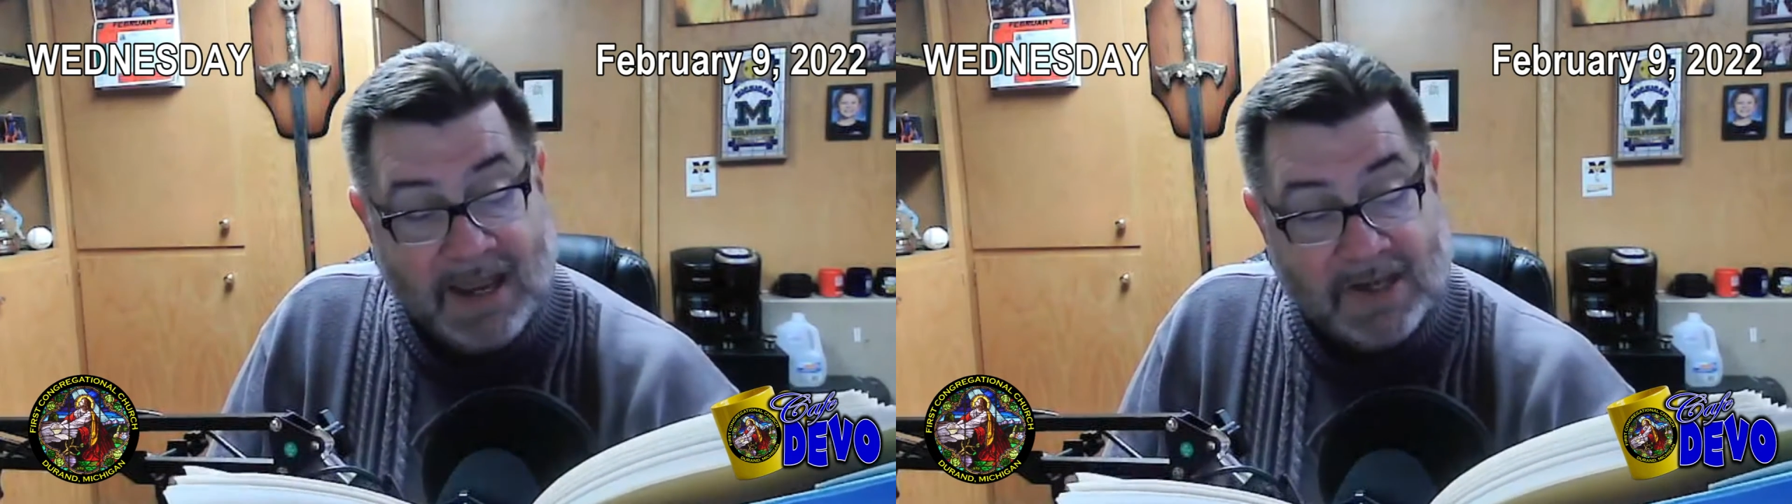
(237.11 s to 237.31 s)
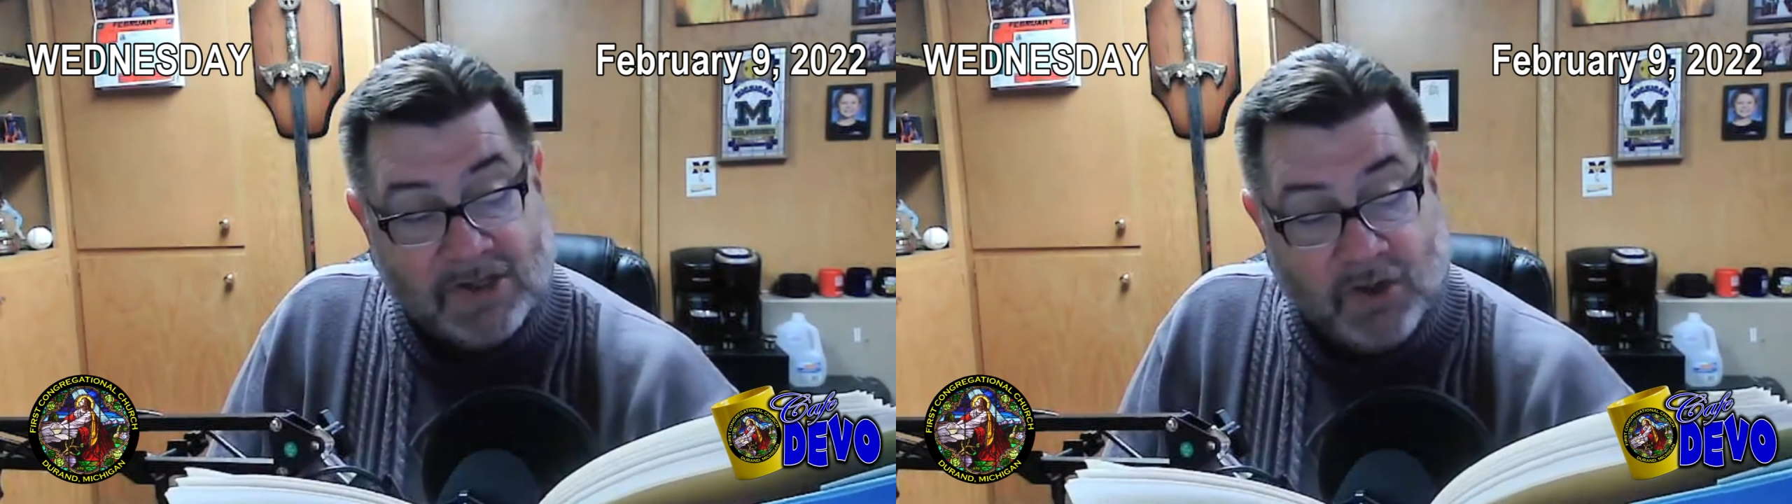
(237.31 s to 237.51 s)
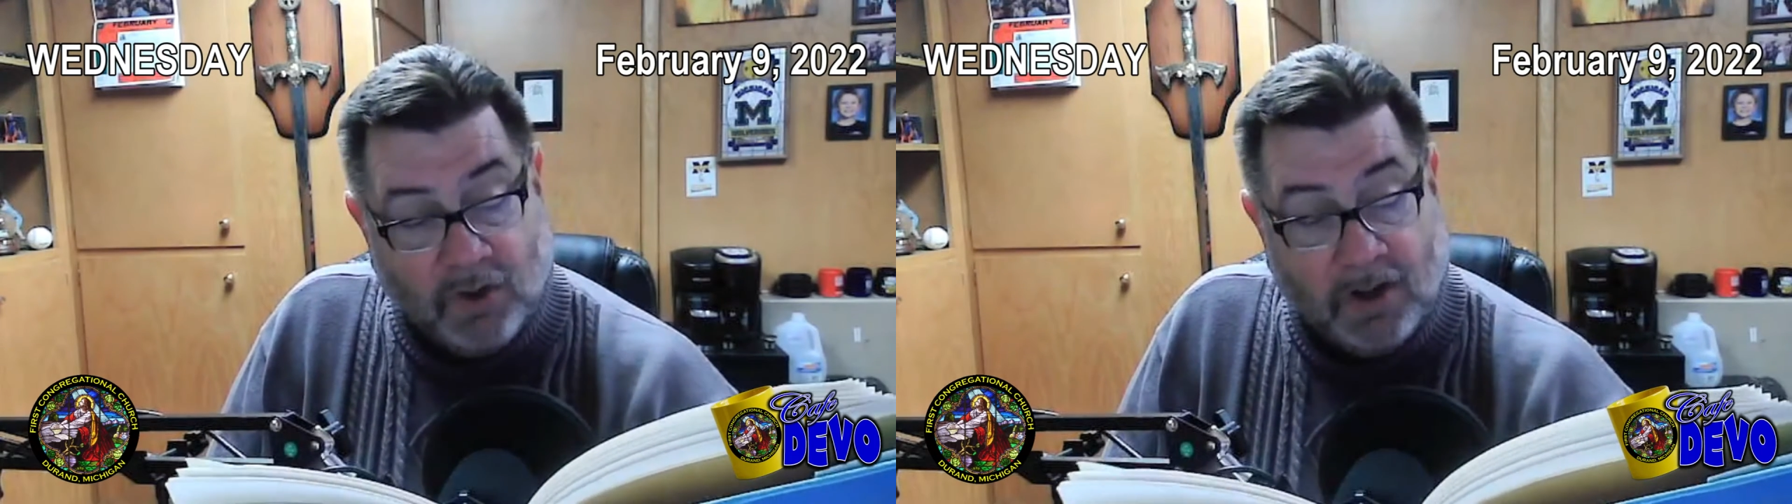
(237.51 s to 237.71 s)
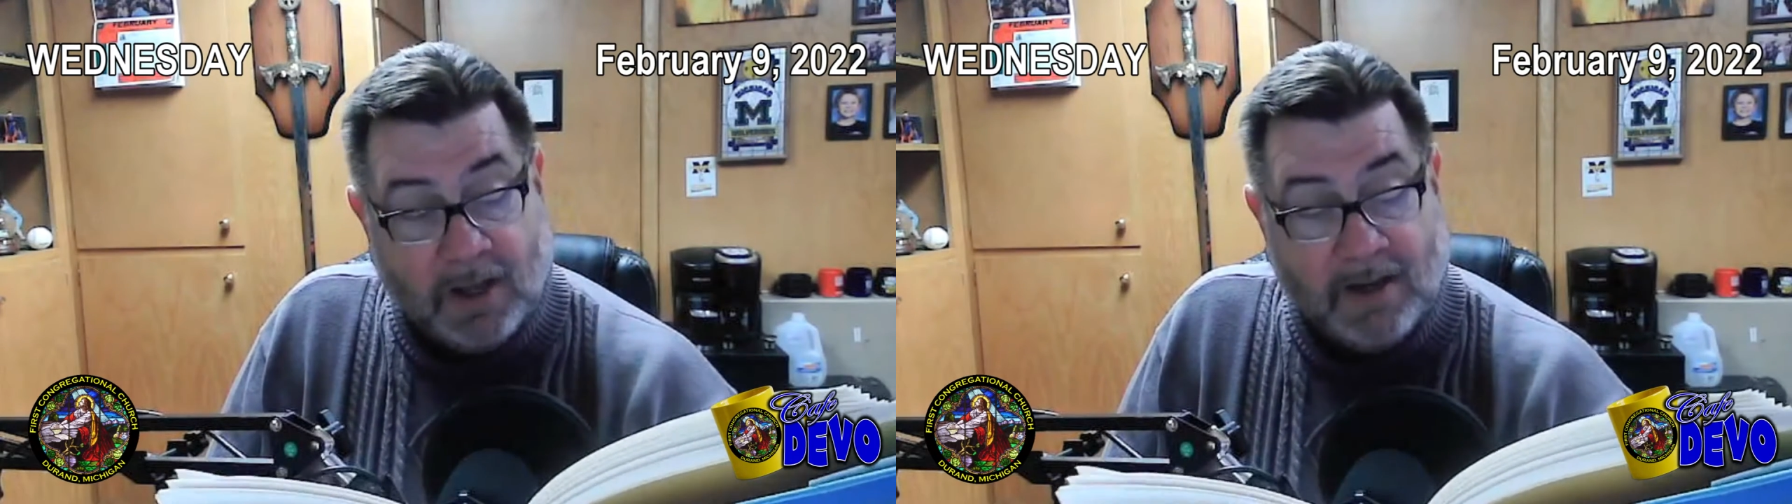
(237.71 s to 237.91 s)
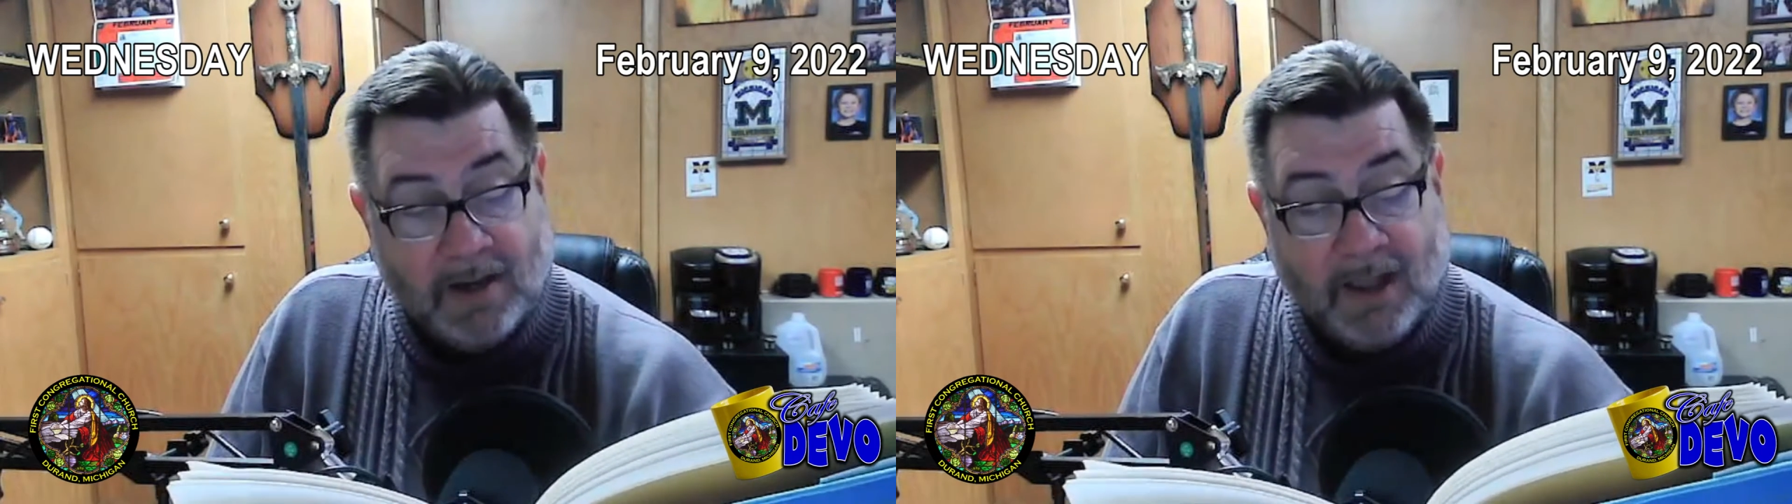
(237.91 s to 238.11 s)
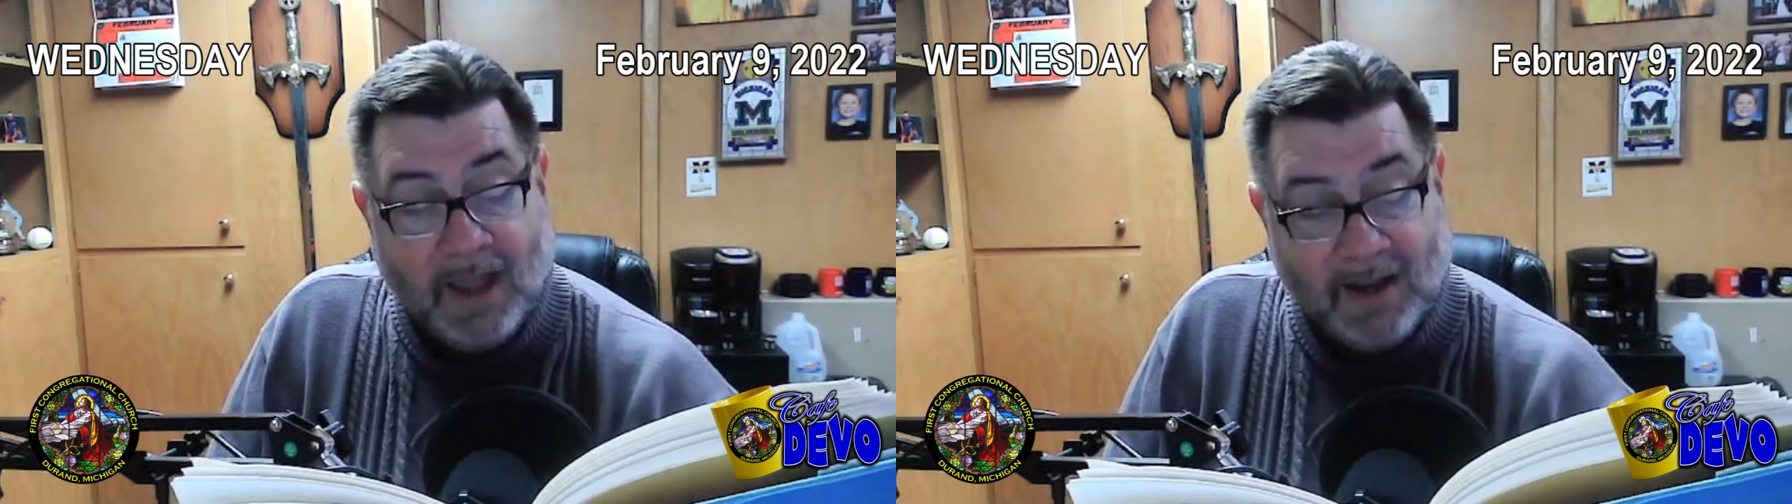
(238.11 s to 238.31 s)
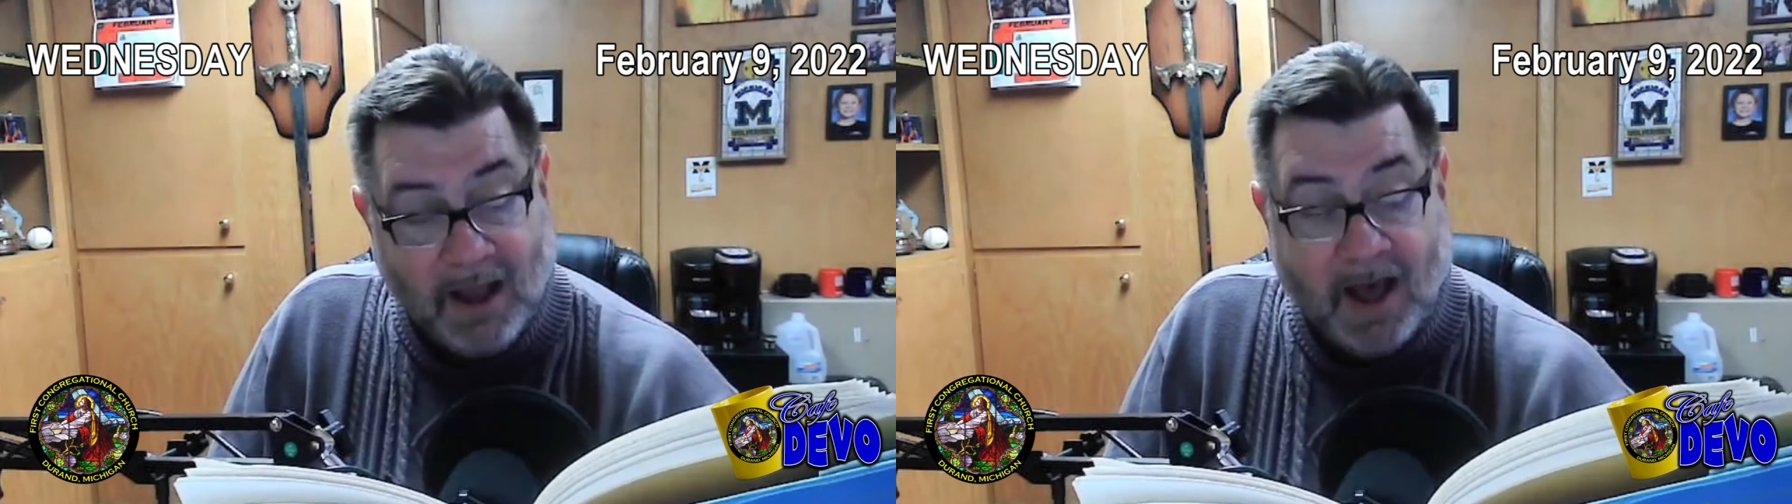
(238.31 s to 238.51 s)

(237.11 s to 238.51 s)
is good and